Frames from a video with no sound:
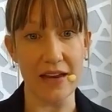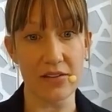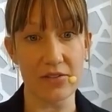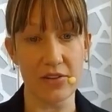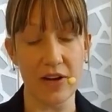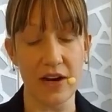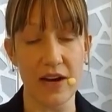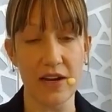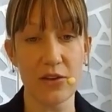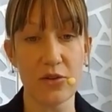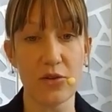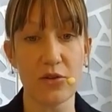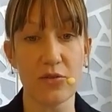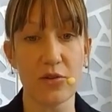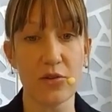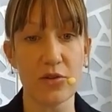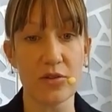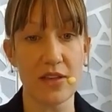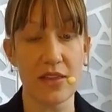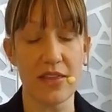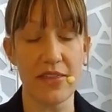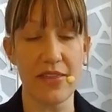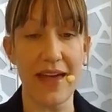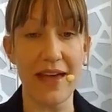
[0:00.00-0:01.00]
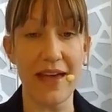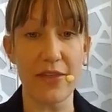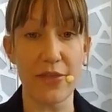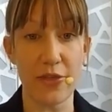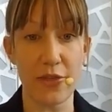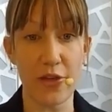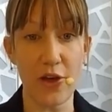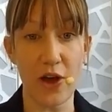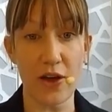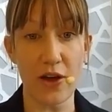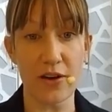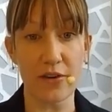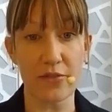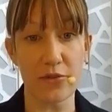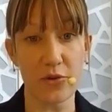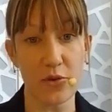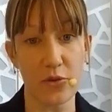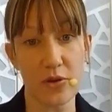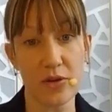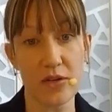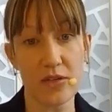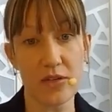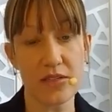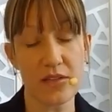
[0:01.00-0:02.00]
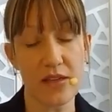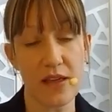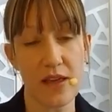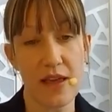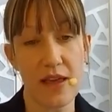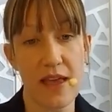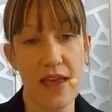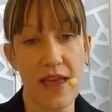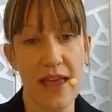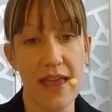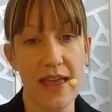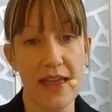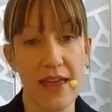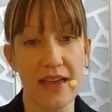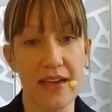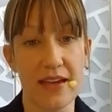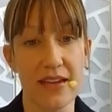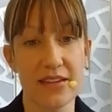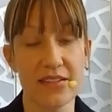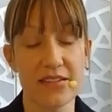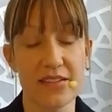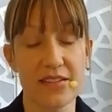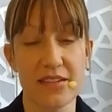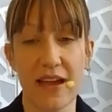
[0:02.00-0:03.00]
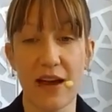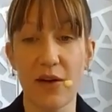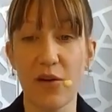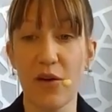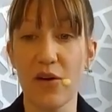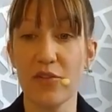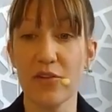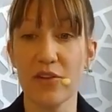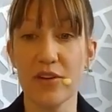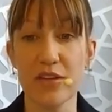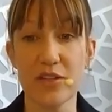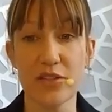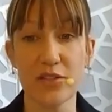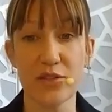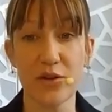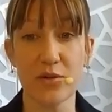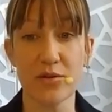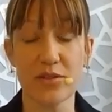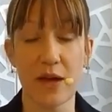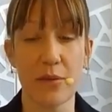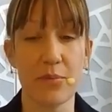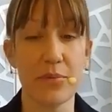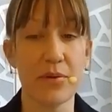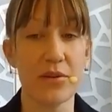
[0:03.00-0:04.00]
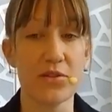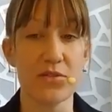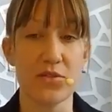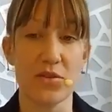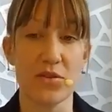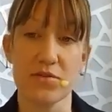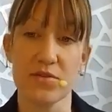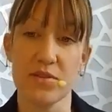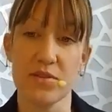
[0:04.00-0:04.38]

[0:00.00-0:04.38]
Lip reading: right? You can focus on that thought of yours. And however he shows up, he shows